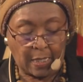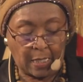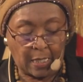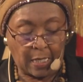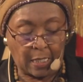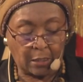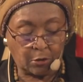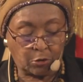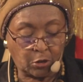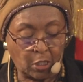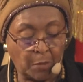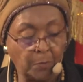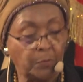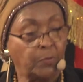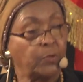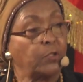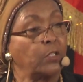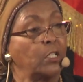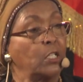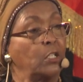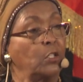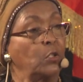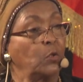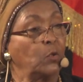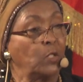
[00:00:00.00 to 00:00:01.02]
Our
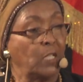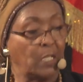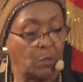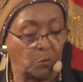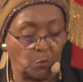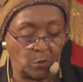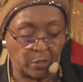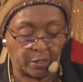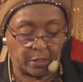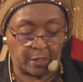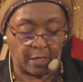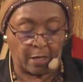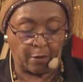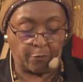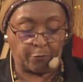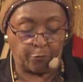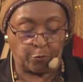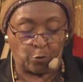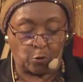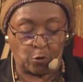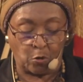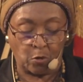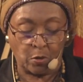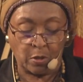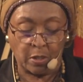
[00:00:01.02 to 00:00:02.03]
temporary union was
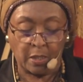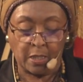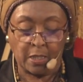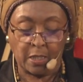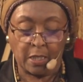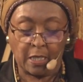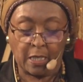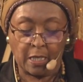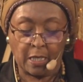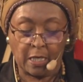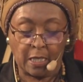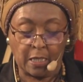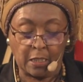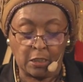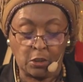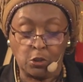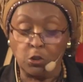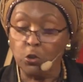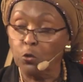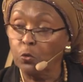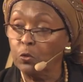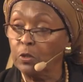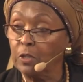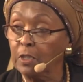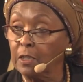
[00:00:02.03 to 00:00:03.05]
therefore a
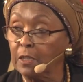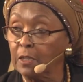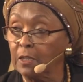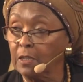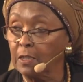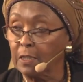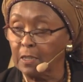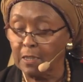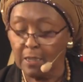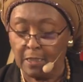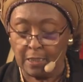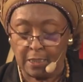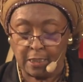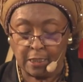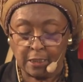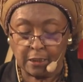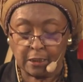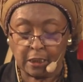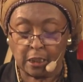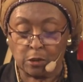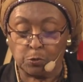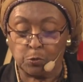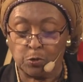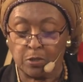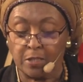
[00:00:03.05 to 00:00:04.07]
union
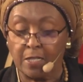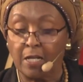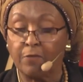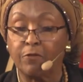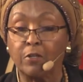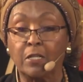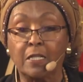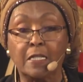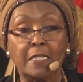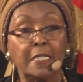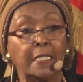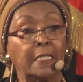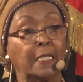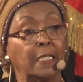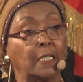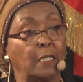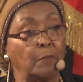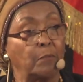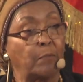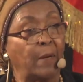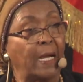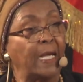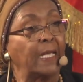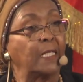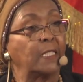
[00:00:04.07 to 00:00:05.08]
that was never legally
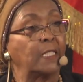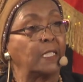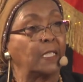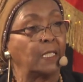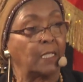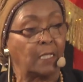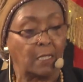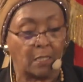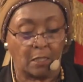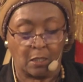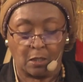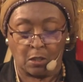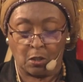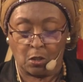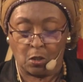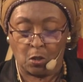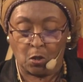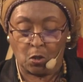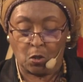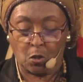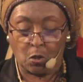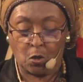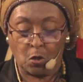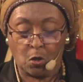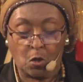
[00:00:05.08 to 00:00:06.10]
binding
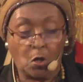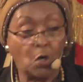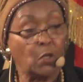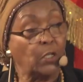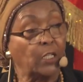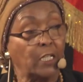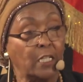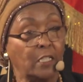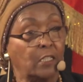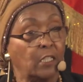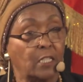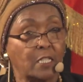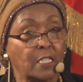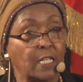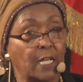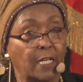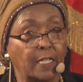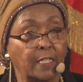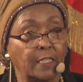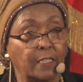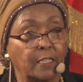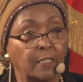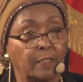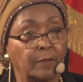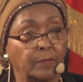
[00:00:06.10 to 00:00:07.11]
on either
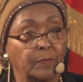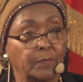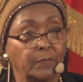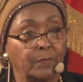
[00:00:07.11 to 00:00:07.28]
side.